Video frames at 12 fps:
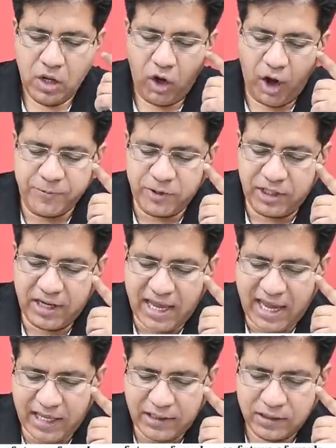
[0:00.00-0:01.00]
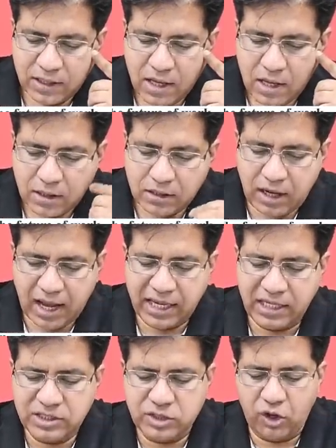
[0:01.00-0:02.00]
Option A,
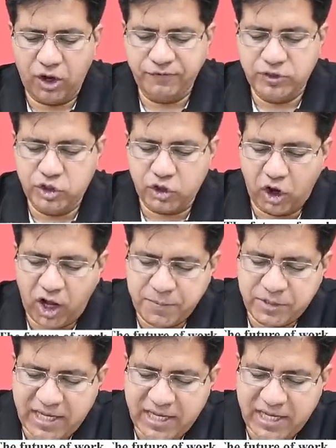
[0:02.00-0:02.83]
kinds of jobs